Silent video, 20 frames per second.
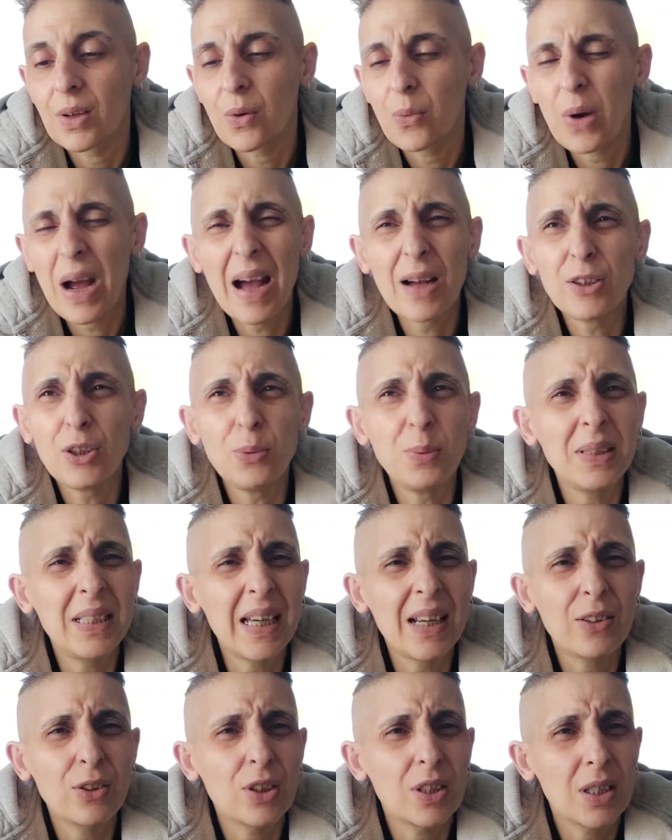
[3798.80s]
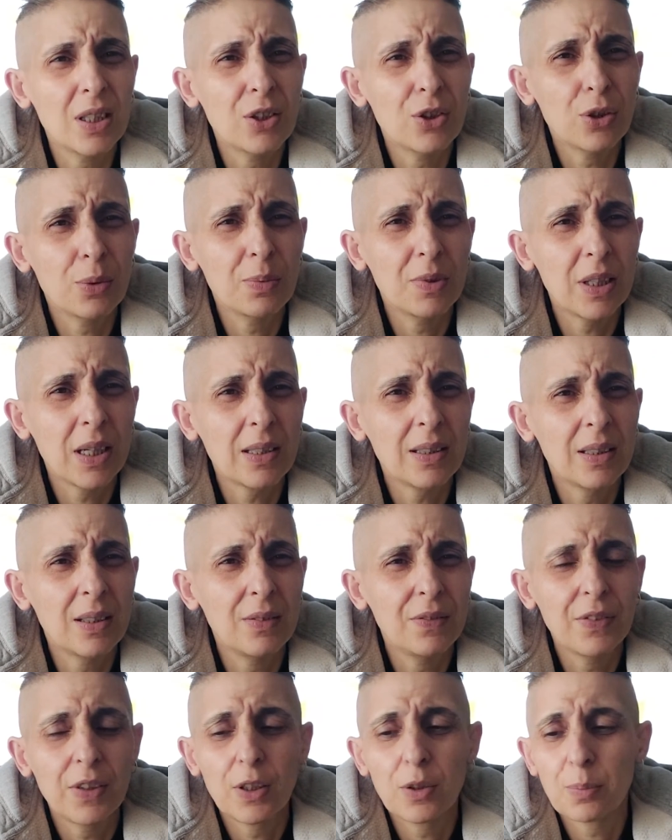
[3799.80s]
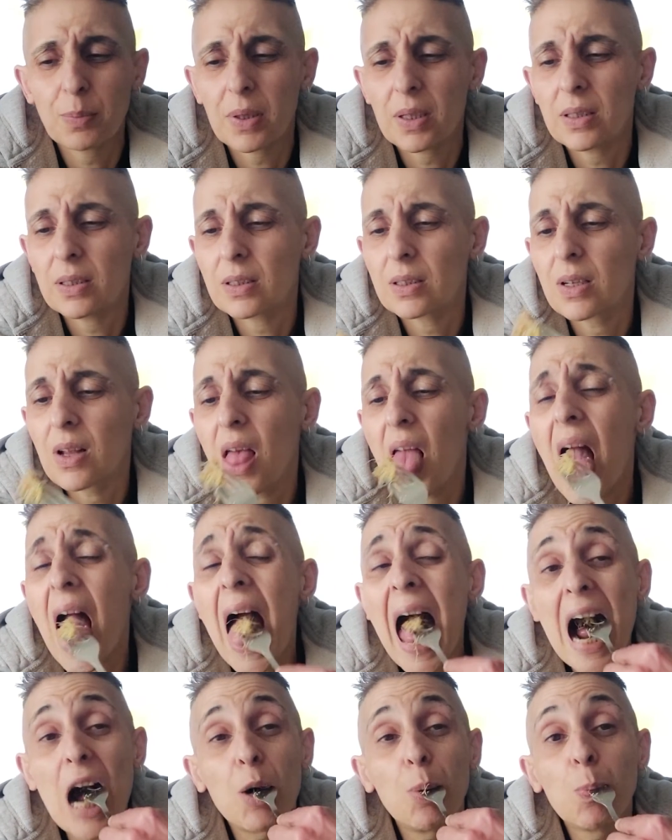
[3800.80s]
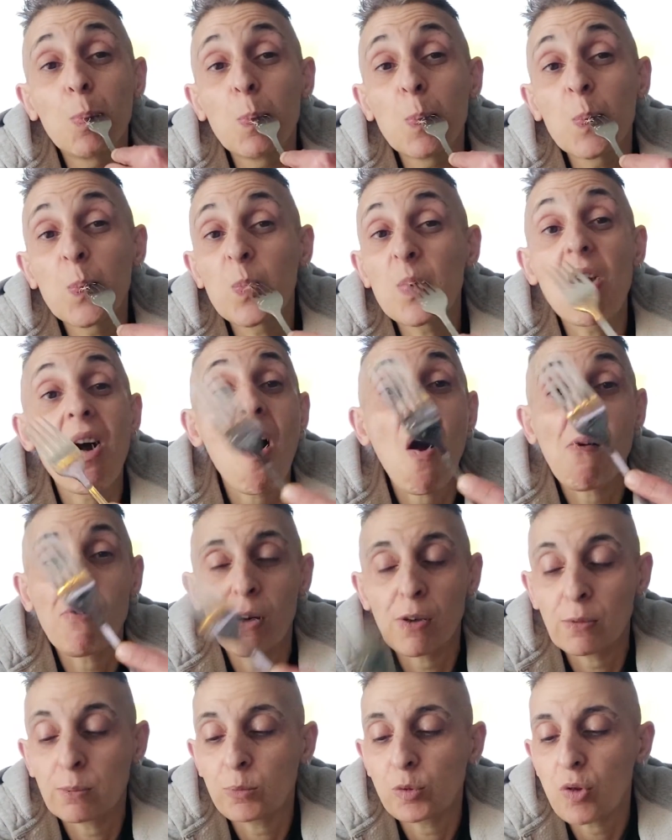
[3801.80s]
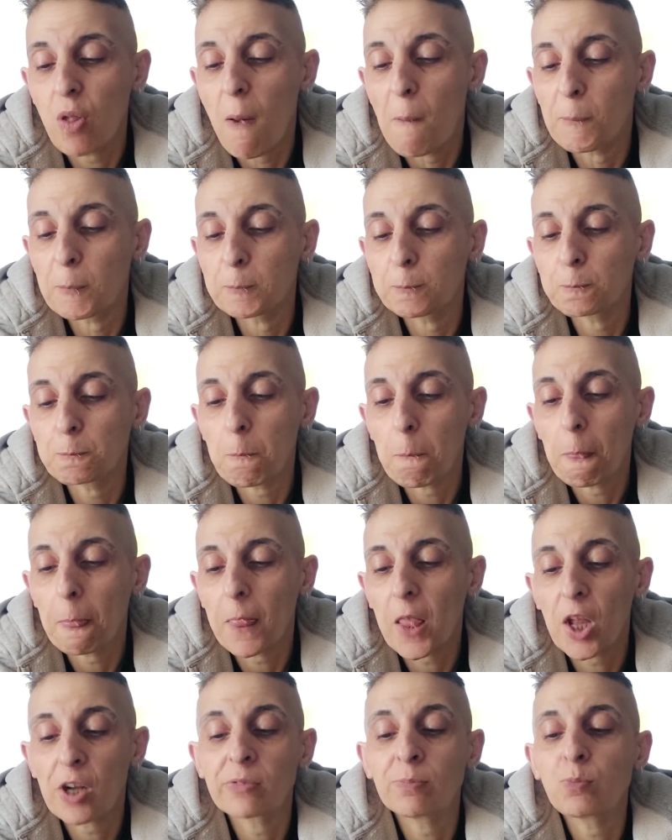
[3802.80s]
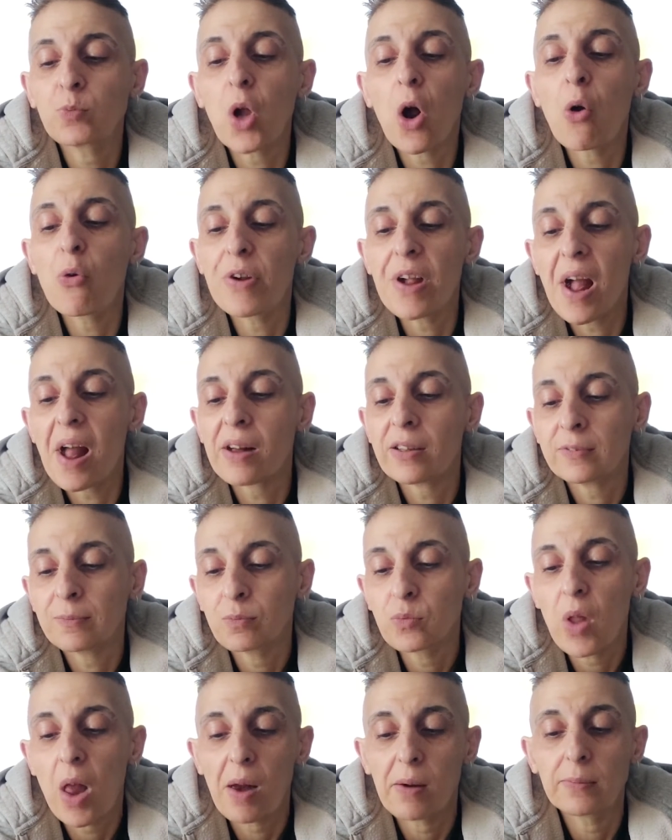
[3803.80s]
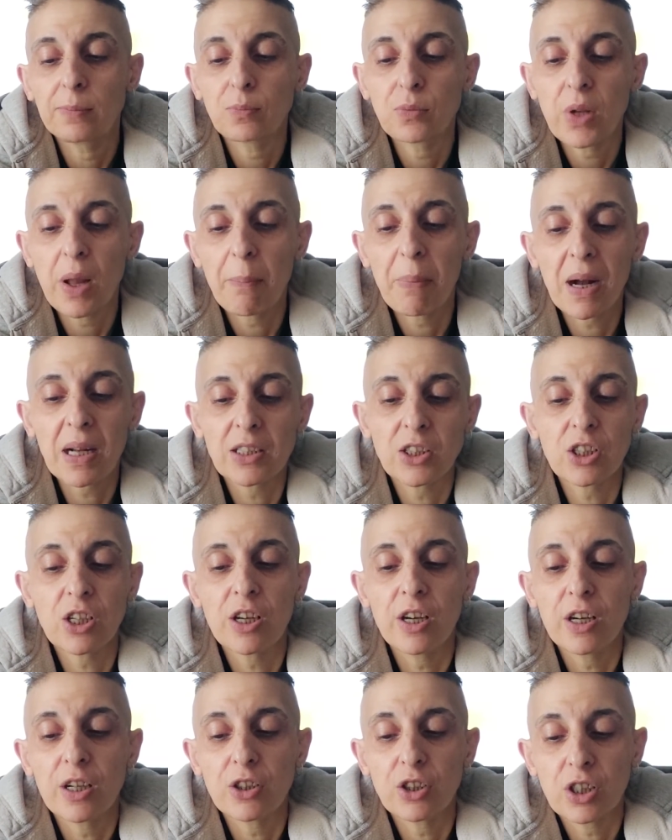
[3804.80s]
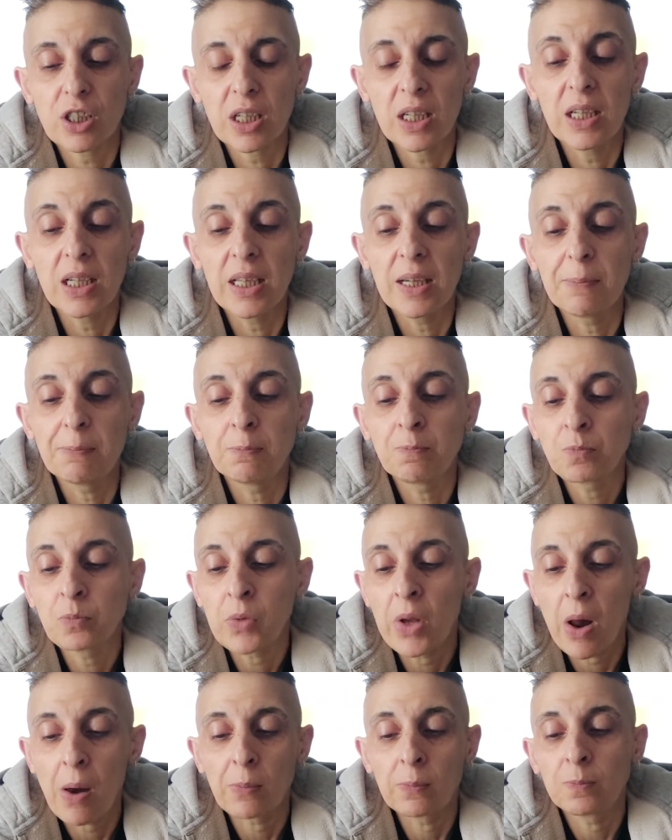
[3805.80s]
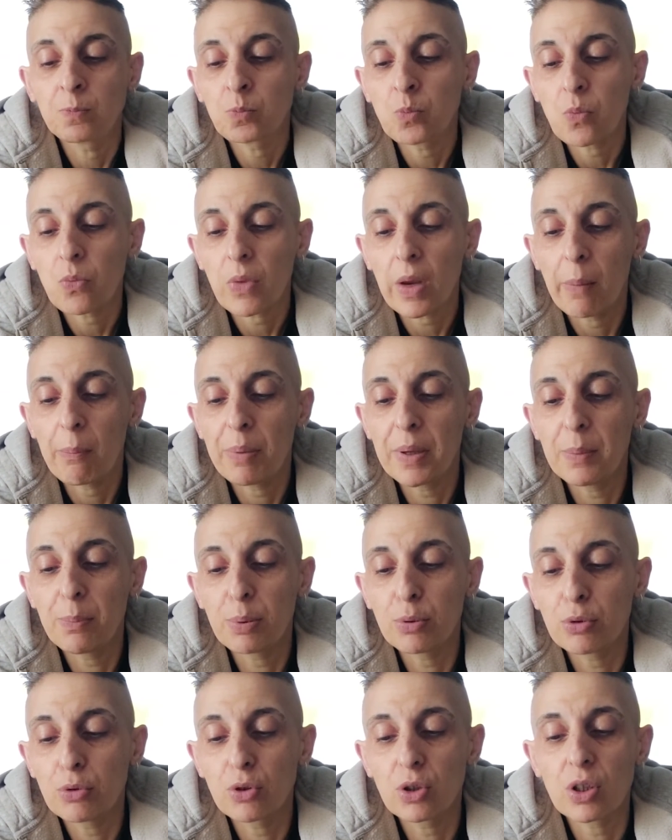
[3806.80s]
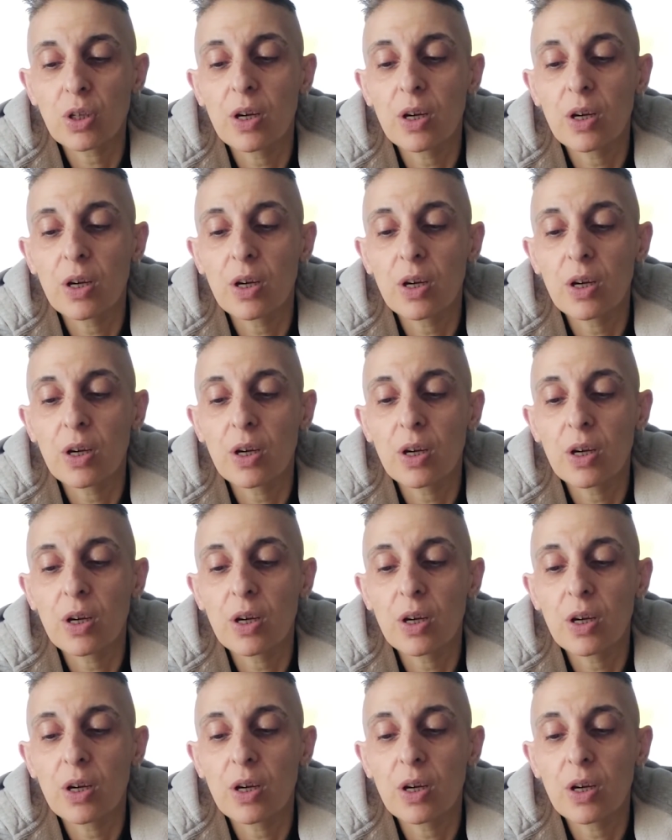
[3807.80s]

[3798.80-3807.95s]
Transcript: How did we get onto this subject in the first place? I don't know. Oh yeah, about Turks stealing people's